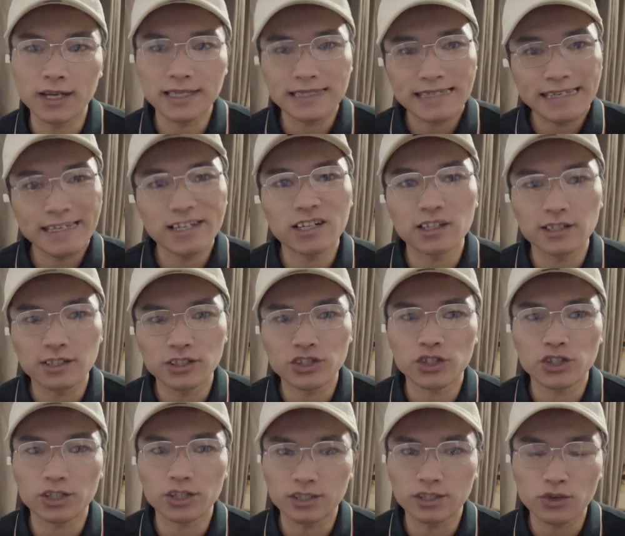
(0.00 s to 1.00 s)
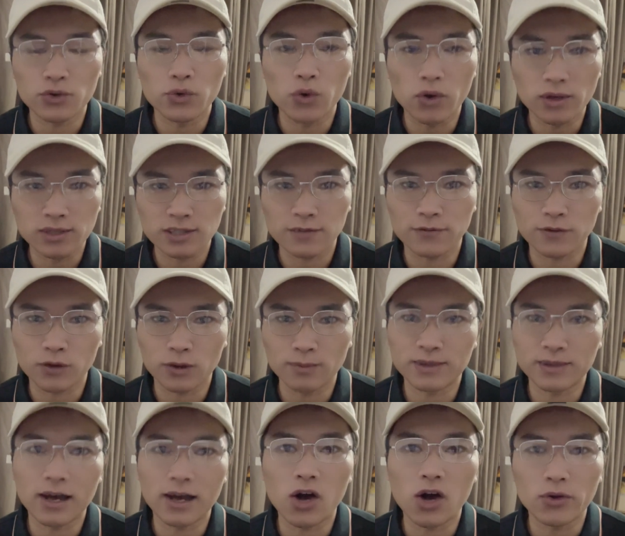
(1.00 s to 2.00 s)
A year later, it rose
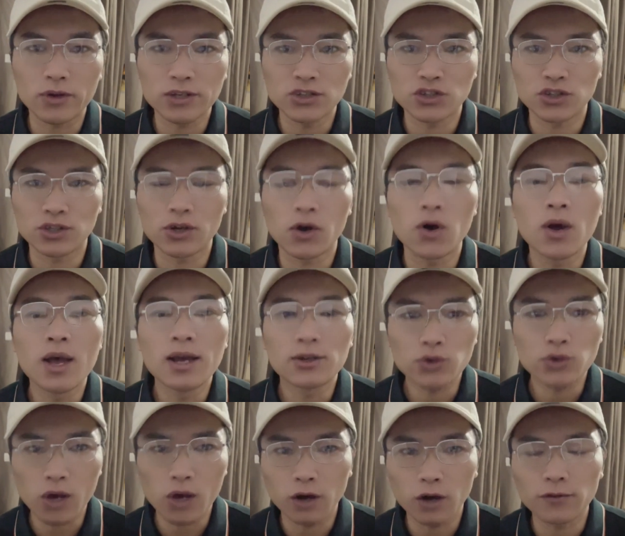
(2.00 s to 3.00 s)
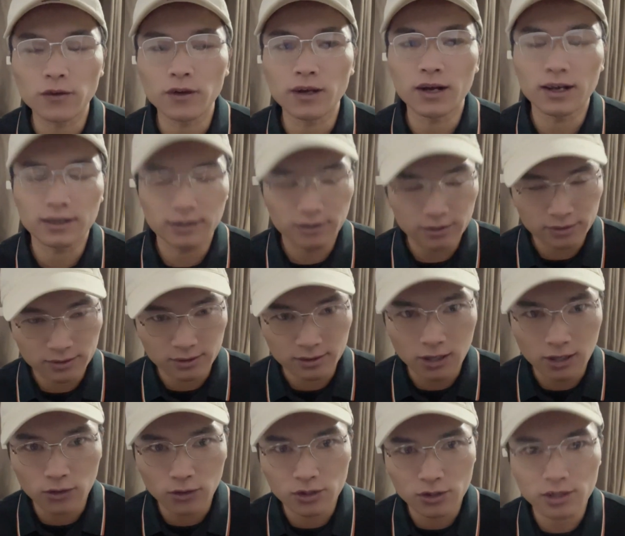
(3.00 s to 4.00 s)
from the original
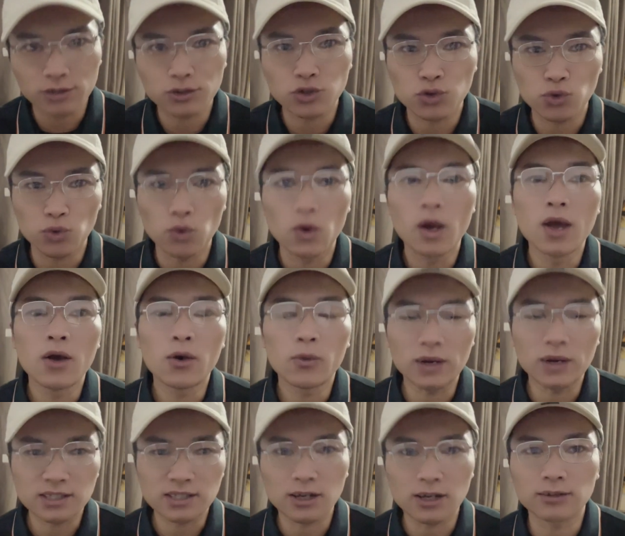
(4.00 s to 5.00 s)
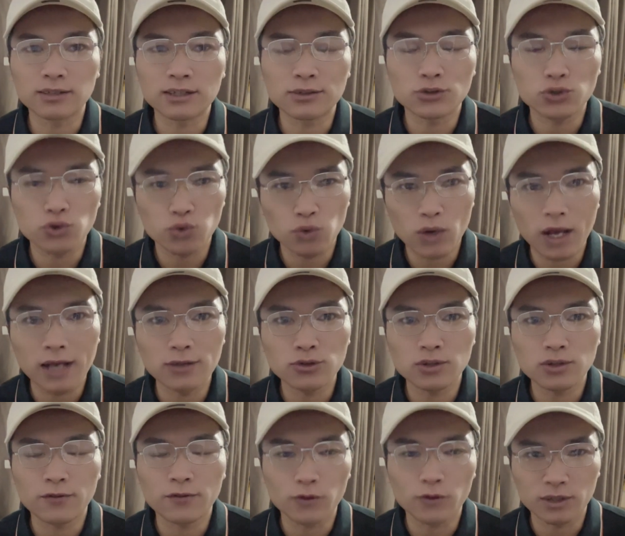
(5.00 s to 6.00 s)
$12 to
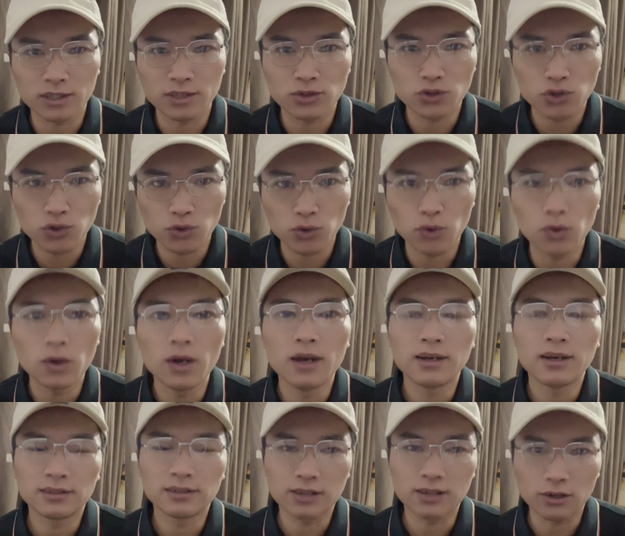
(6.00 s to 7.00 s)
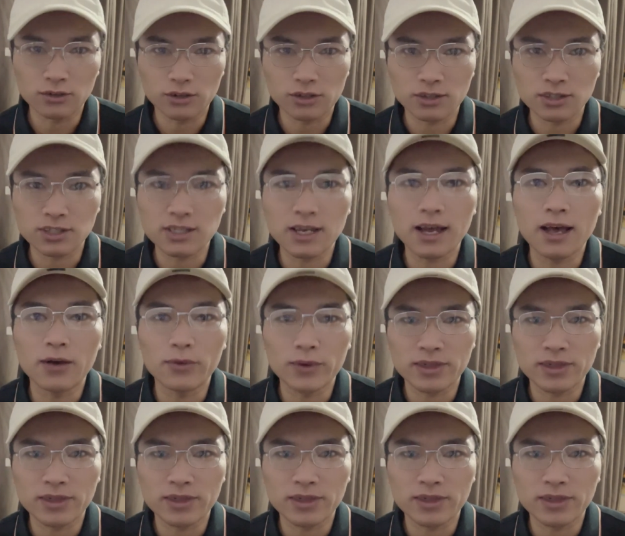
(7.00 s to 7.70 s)
$1,242,